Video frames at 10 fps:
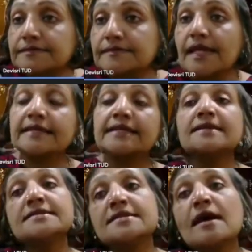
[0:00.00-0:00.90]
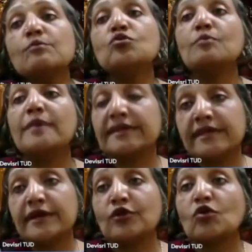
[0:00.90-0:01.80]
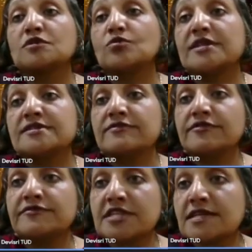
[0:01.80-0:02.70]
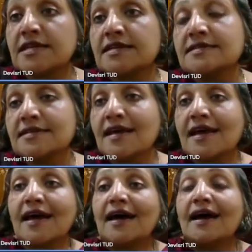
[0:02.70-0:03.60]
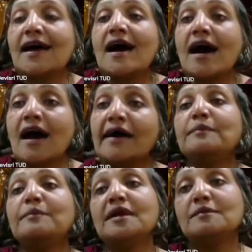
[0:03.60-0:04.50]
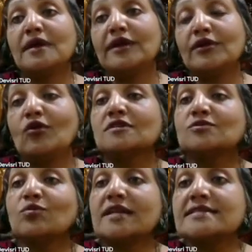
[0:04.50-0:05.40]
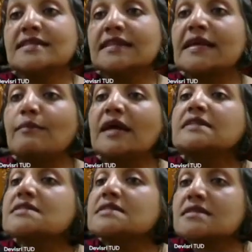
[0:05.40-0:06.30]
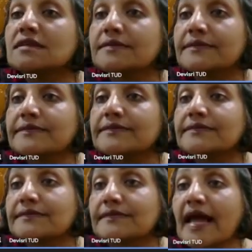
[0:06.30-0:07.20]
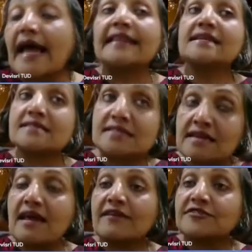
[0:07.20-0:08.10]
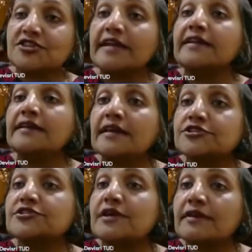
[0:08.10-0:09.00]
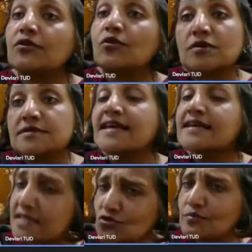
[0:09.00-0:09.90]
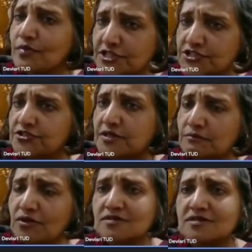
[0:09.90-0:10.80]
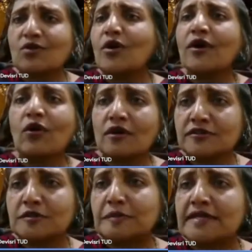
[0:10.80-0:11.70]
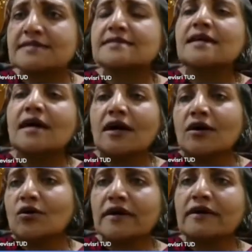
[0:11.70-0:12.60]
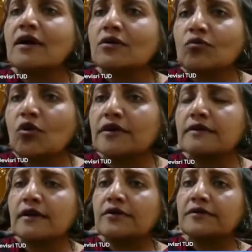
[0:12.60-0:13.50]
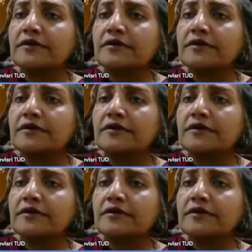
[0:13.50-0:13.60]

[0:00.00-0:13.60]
There are some who bathe their dogs once in 15 days. I bathe my dogs once in 3 months, and they still have shiny leisure shedding coats. Yes, I do brush them because they're going all over the place, rolling around, walking around.